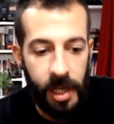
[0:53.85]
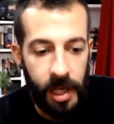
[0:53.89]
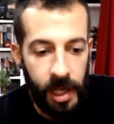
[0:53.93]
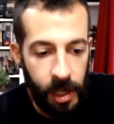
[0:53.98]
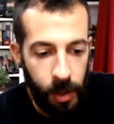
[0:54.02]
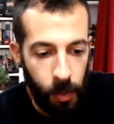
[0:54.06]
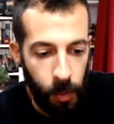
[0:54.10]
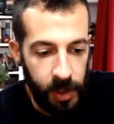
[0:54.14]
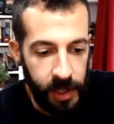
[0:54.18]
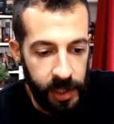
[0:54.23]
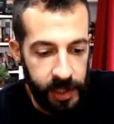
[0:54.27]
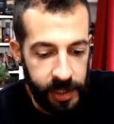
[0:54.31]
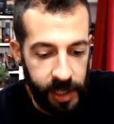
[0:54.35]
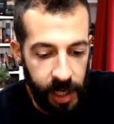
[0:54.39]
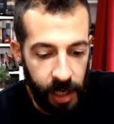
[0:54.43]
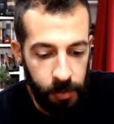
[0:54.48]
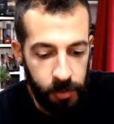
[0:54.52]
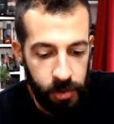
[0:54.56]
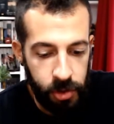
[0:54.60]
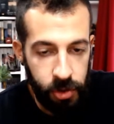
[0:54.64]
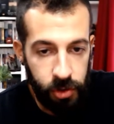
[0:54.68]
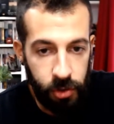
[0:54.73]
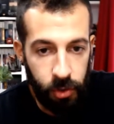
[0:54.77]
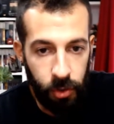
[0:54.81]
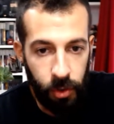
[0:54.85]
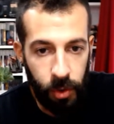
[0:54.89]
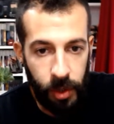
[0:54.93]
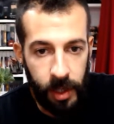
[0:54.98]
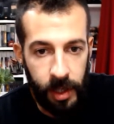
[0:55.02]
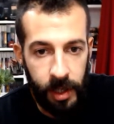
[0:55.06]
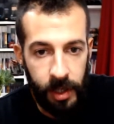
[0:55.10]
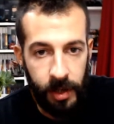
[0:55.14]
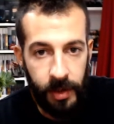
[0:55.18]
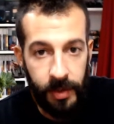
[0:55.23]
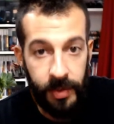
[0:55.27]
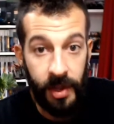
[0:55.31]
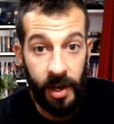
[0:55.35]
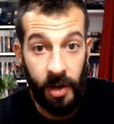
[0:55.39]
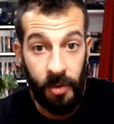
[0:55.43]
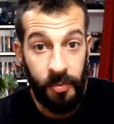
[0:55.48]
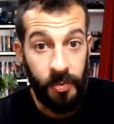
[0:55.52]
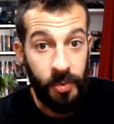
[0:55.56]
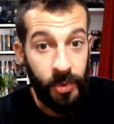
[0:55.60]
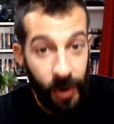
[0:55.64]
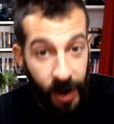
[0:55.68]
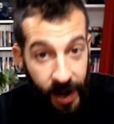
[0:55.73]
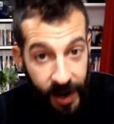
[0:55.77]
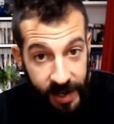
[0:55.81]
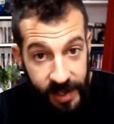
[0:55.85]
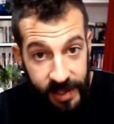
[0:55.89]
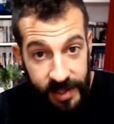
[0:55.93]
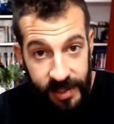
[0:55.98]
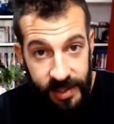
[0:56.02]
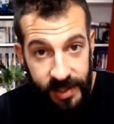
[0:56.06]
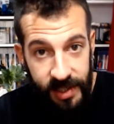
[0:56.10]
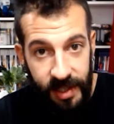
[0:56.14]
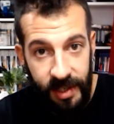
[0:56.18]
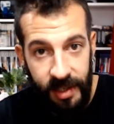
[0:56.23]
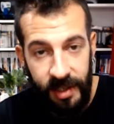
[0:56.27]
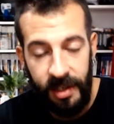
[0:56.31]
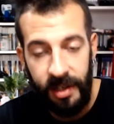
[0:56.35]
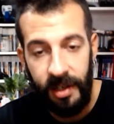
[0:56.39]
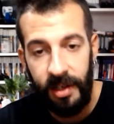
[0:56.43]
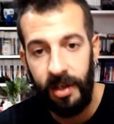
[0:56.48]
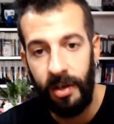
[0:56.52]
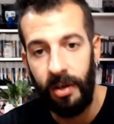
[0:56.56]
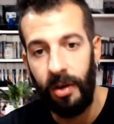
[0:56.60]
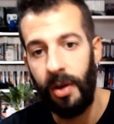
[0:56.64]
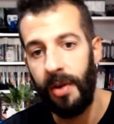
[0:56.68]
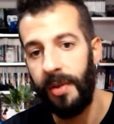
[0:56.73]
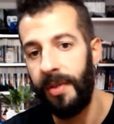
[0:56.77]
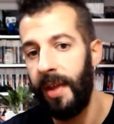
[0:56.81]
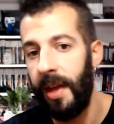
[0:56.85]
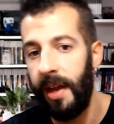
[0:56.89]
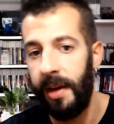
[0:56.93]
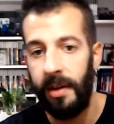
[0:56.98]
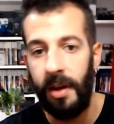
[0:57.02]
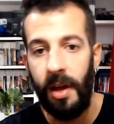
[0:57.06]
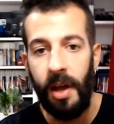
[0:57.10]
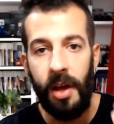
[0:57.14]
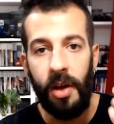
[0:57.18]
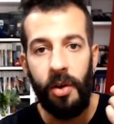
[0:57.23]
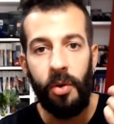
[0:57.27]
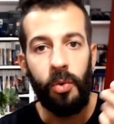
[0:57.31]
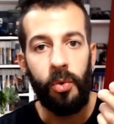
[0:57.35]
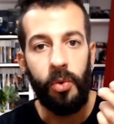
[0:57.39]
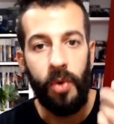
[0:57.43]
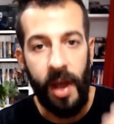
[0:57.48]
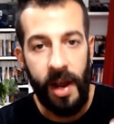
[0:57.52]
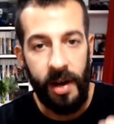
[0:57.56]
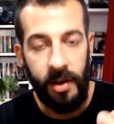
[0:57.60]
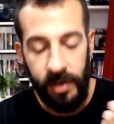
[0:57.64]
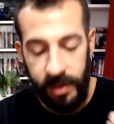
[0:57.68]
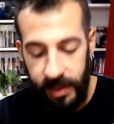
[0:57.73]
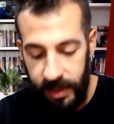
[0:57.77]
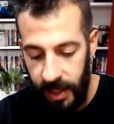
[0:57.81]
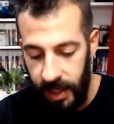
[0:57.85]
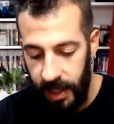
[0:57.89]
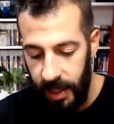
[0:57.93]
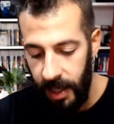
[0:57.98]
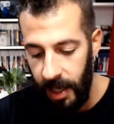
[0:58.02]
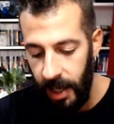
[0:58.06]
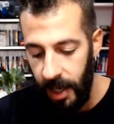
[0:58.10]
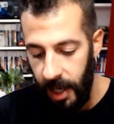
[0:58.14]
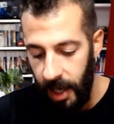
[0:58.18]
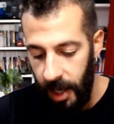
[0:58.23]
when it comes to their price or their rarity,